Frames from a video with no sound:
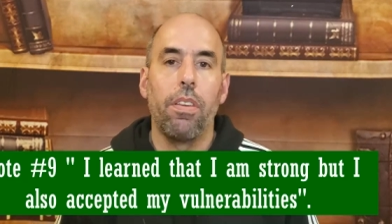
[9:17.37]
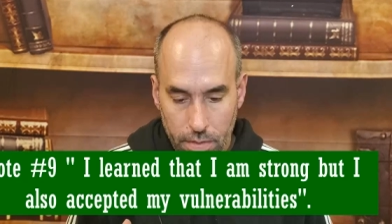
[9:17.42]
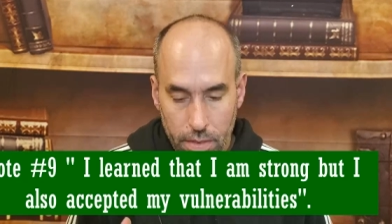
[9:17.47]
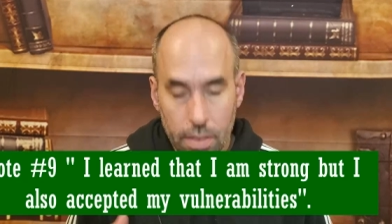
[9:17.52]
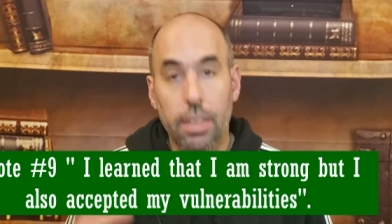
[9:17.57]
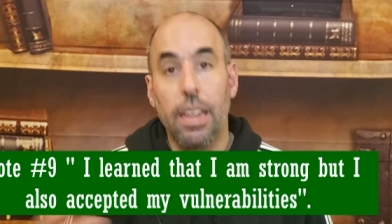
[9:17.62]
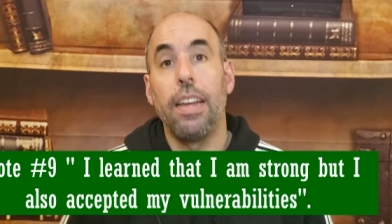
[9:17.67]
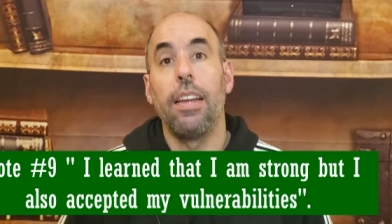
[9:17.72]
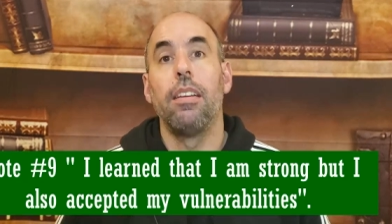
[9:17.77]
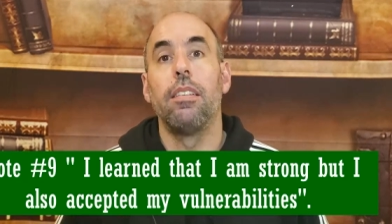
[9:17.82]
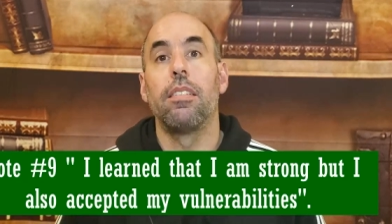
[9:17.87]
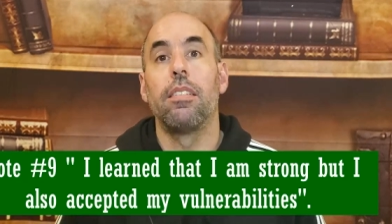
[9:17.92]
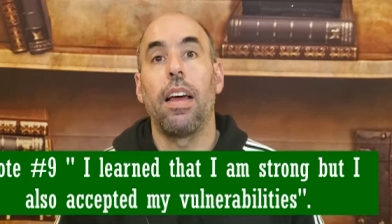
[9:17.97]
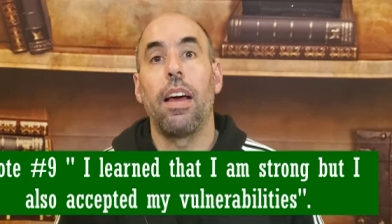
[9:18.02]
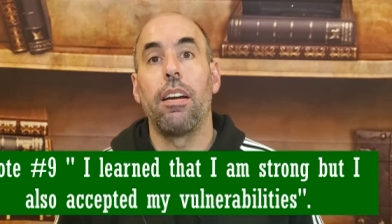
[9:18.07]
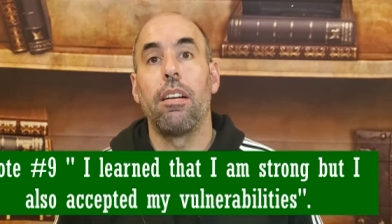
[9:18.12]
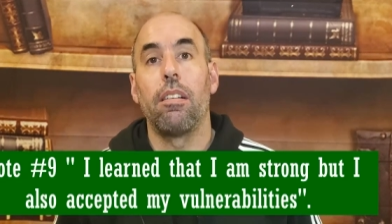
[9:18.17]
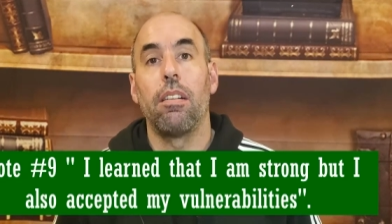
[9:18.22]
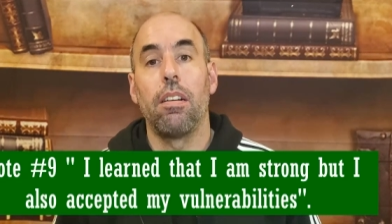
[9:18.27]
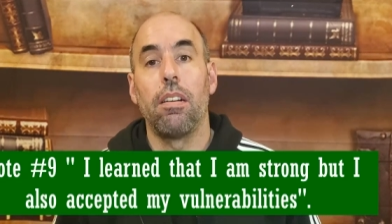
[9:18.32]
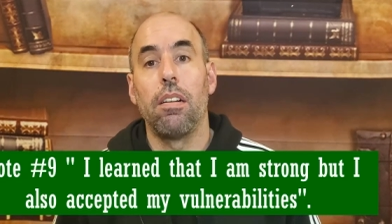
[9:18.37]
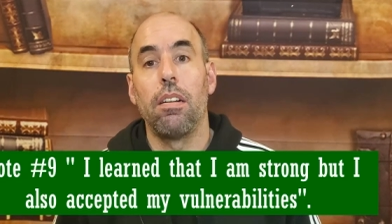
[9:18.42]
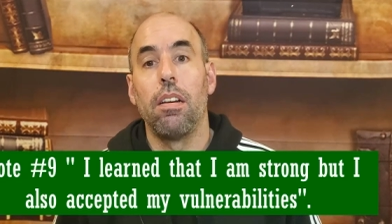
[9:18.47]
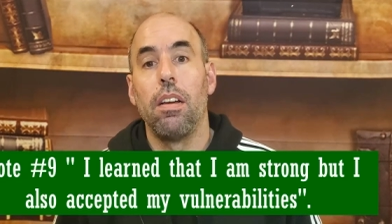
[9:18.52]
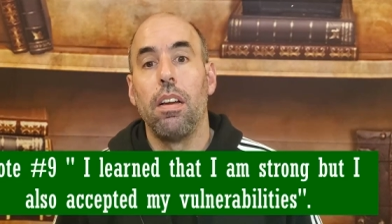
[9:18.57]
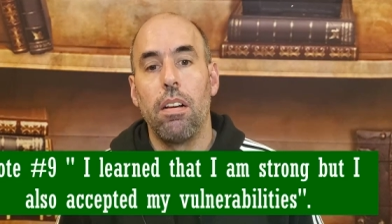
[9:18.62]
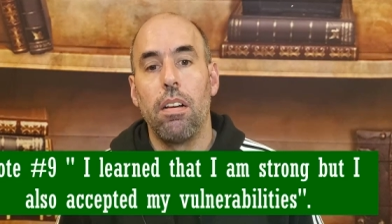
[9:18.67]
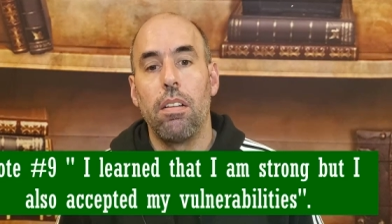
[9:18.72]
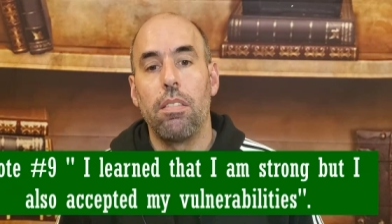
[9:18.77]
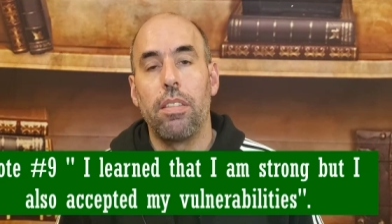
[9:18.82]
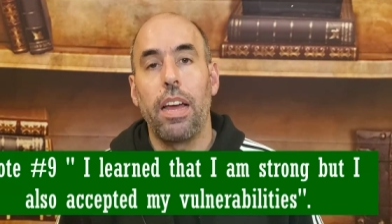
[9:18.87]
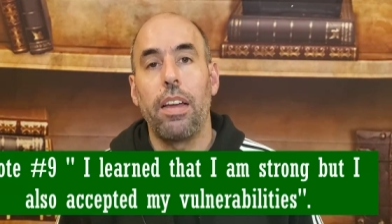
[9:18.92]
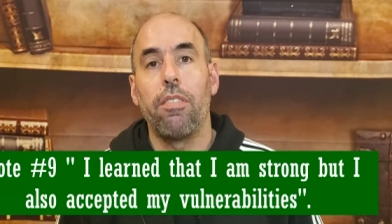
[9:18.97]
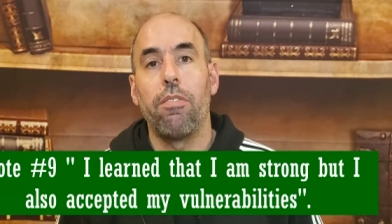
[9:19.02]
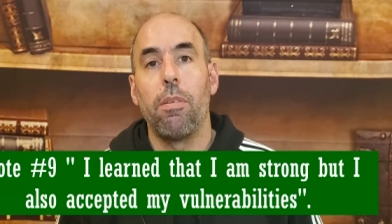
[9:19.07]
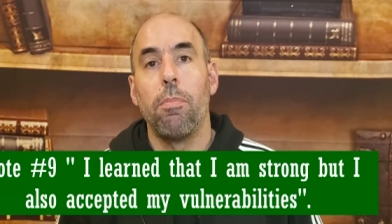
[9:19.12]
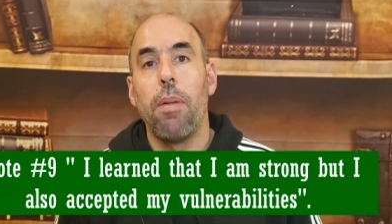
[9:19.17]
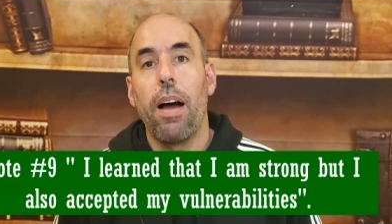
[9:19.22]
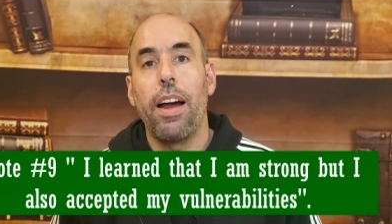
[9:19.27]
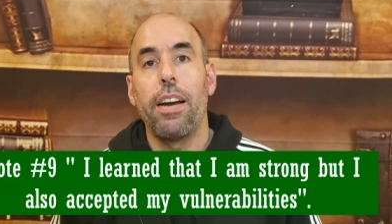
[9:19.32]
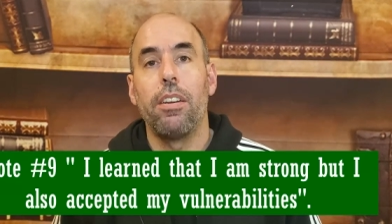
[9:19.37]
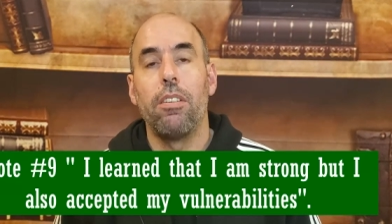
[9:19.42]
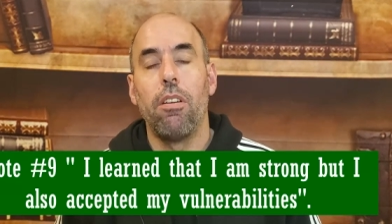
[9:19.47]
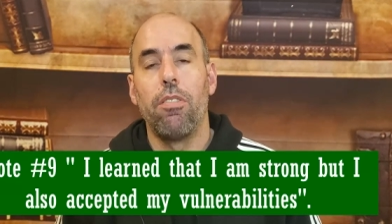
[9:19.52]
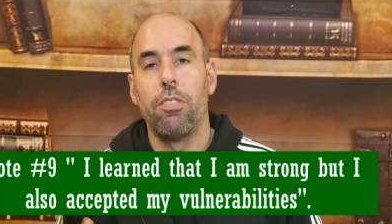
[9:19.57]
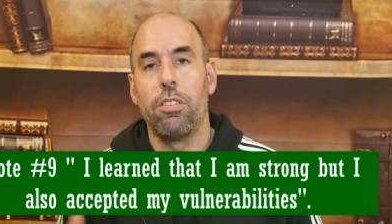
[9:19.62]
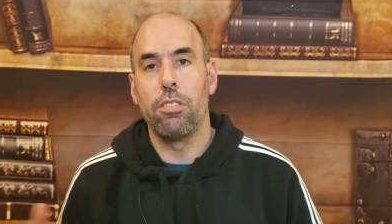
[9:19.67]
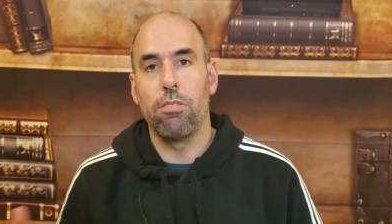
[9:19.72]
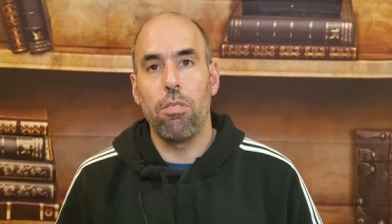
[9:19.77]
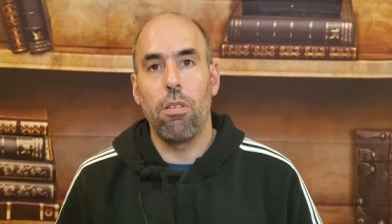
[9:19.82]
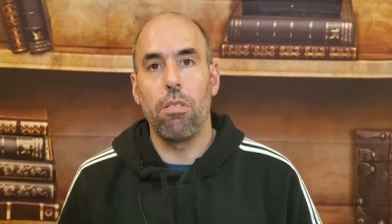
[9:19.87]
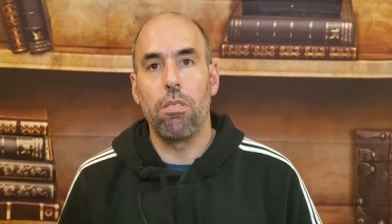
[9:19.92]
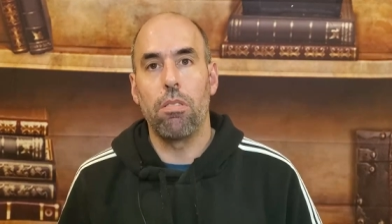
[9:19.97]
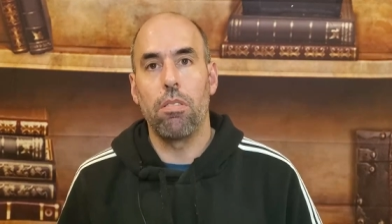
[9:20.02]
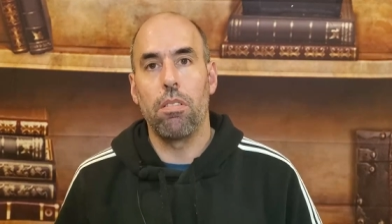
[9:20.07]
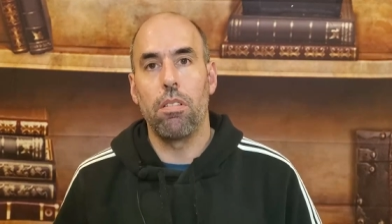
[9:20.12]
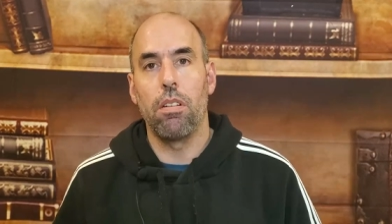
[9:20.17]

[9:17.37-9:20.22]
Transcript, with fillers: things that are that remind you of the stroke,